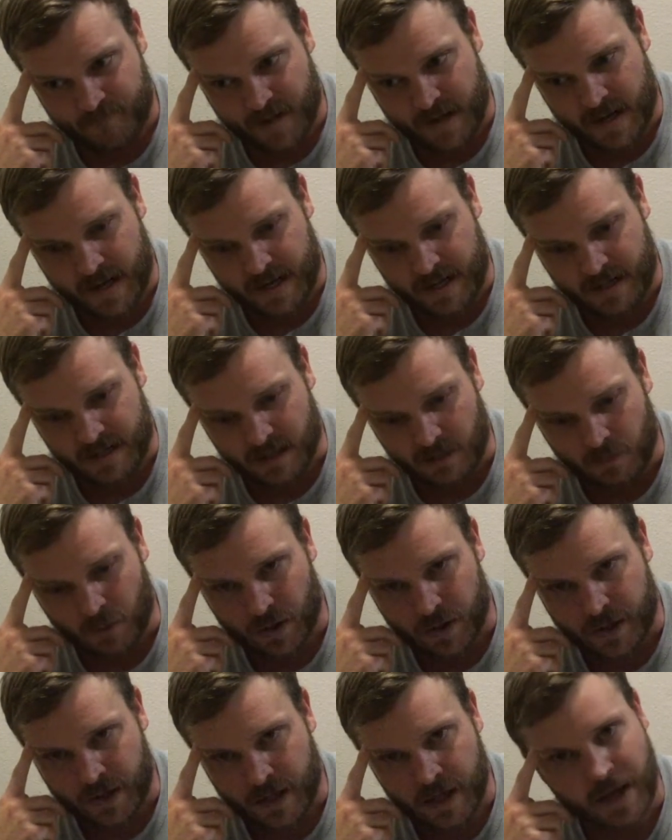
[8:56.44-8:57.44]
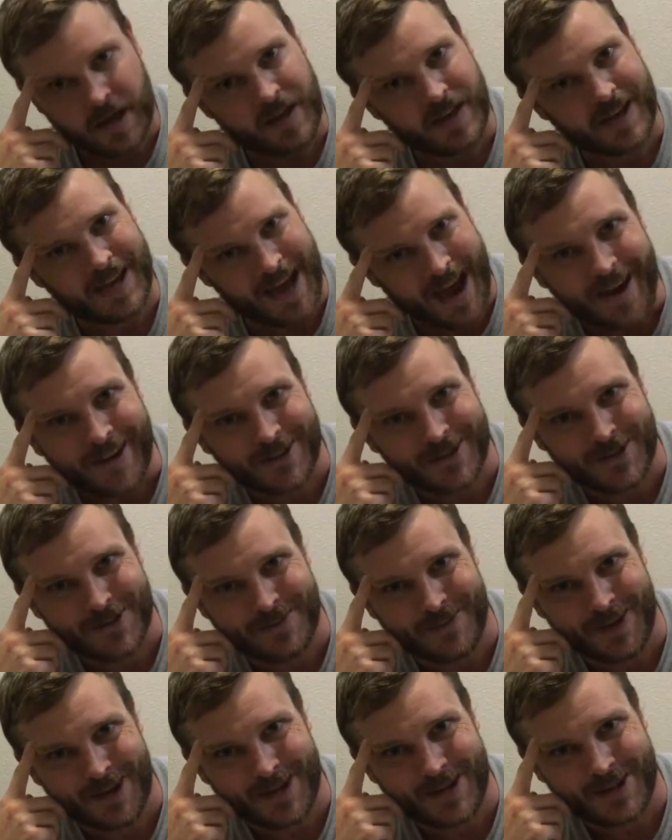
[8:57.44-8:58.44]
And he's someone that cares too
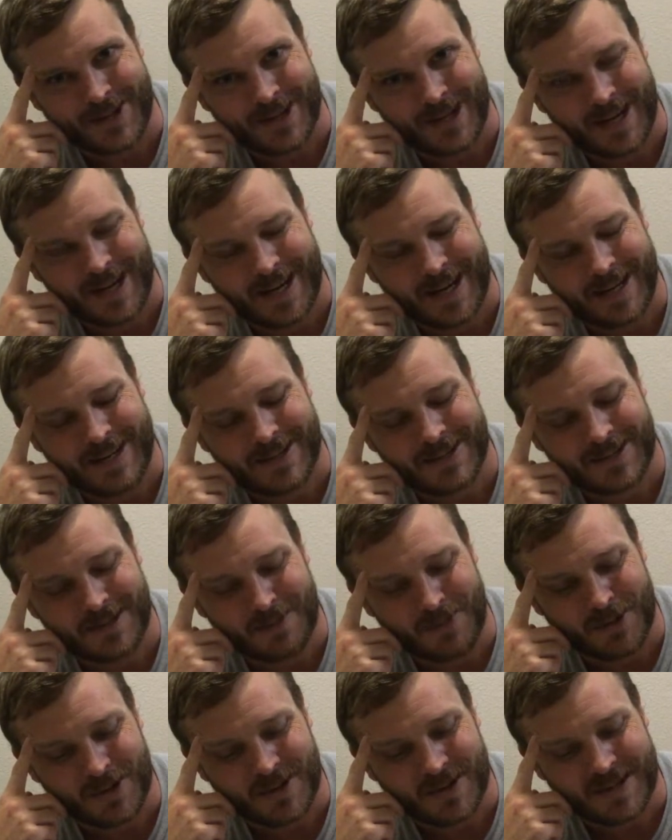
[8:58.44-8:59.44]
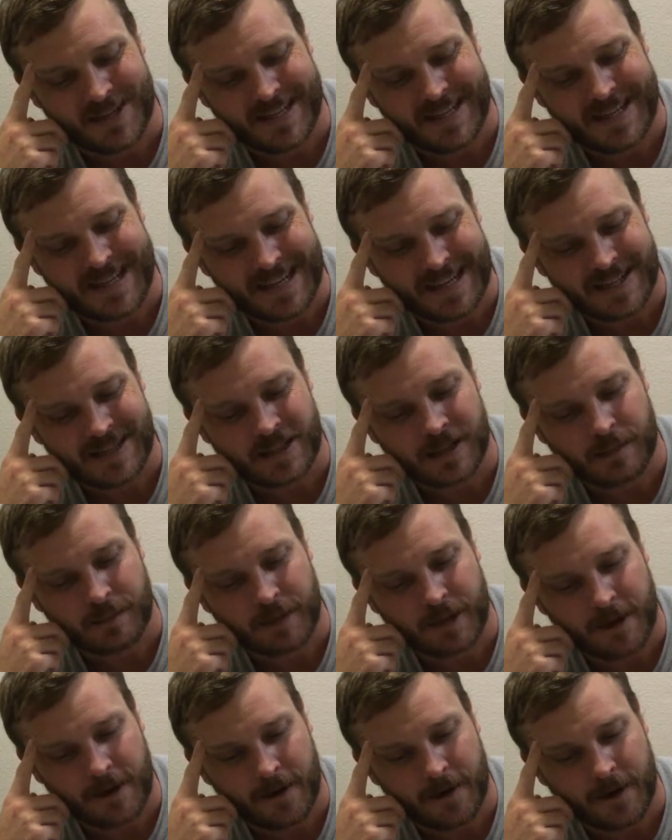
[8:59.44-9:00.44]
much. And he's someone that can't stop
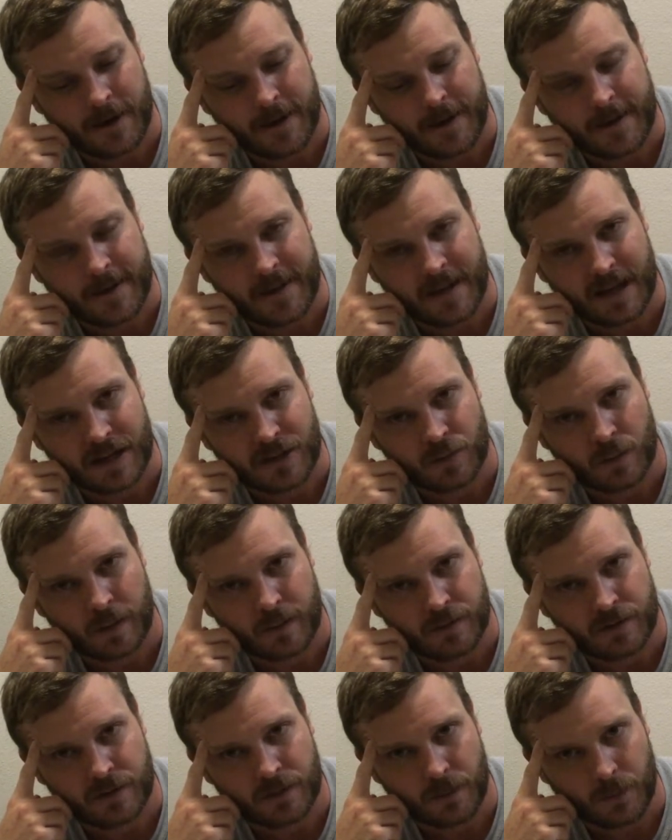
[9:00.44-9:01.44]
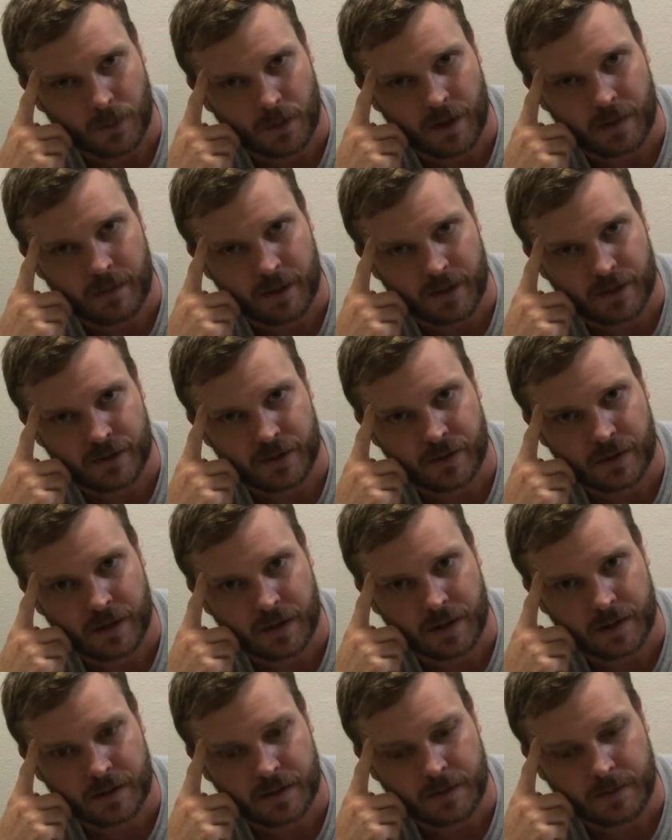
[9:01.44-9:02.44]
caring. And that's why I'm so worried about you
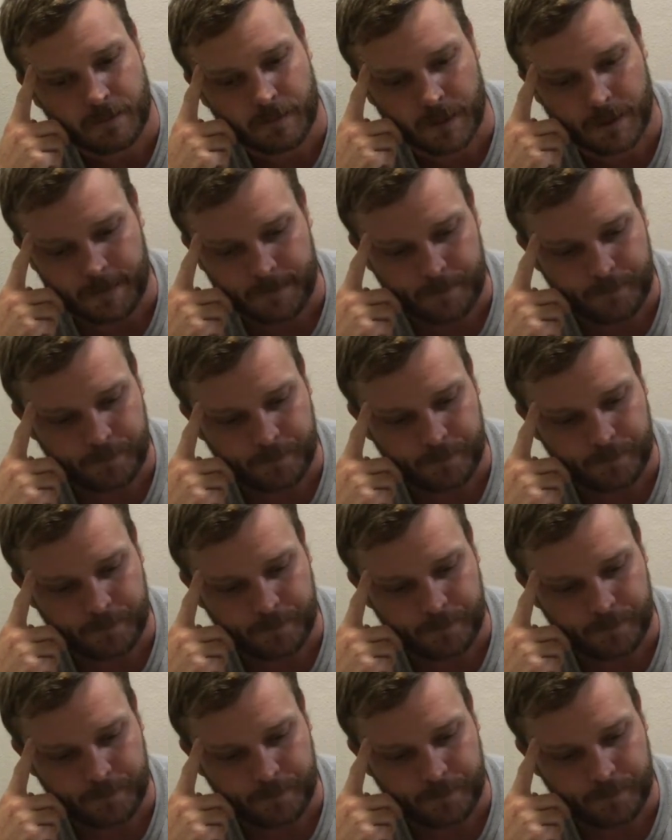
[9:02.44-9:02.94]
guys. But